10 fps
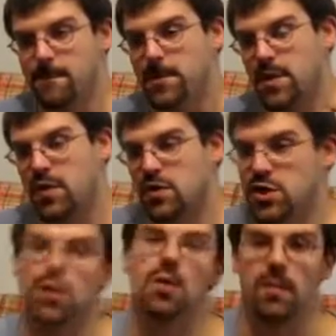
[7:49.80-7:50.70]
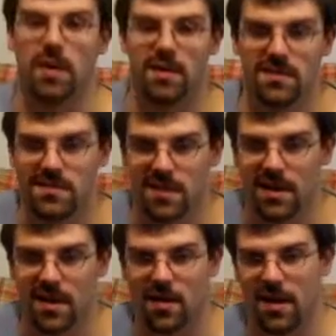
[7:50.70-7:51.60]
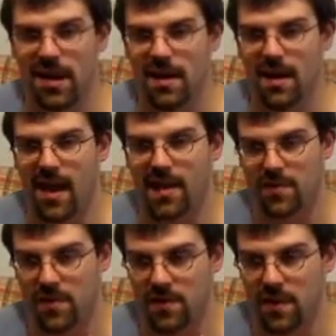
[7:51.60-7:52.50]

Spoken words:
but they're doable. After